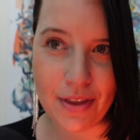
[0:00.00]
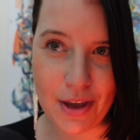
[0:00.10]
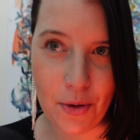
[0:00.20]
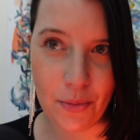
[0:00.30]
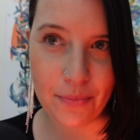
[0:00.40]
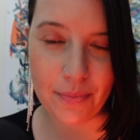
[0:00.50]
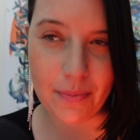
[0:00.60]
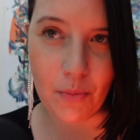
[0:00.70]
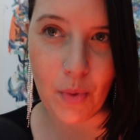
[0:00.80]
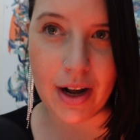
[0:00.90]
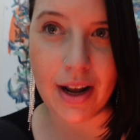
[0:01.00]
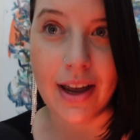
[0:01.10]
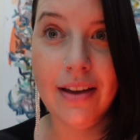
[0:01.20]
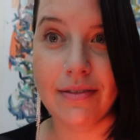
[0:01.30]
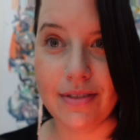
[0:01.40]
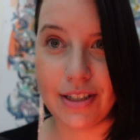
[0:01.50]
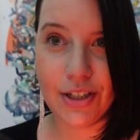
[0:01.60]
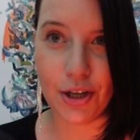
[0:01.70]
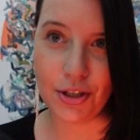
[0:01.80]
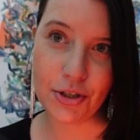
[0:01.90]
with you when I
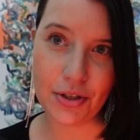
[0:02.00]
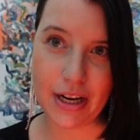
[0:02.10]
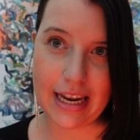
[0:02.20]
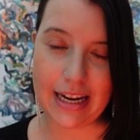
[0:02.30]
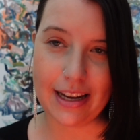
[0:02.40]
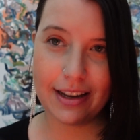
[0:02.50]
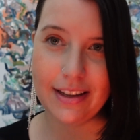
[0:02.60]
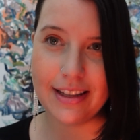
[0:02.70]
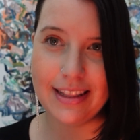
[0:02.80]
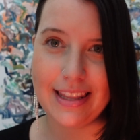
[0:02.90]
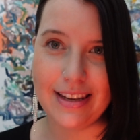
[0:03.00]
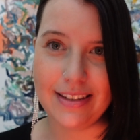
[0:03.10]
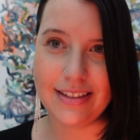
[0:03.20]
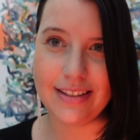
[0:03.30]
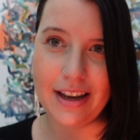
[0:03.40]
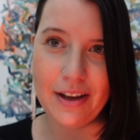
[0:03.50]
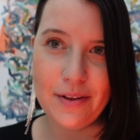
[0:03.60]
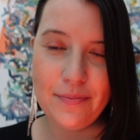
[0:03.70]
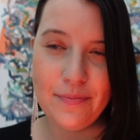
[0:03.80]
start creating these